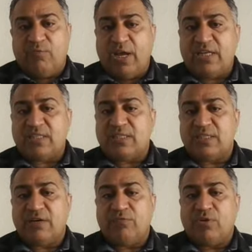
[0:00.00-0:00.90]

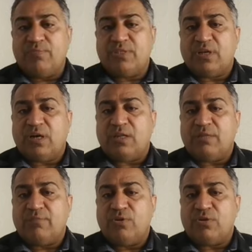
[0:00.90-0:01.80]
Viruses and worms are
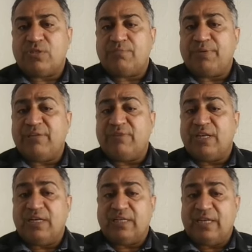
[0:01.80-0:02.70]
the most
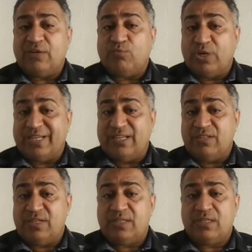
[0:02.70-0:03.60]
prevalent
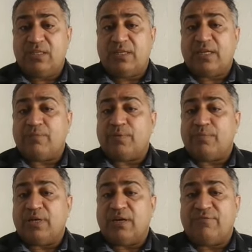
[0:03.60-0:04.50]
networking threats that are
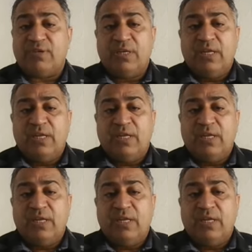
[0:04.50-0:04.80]
capable of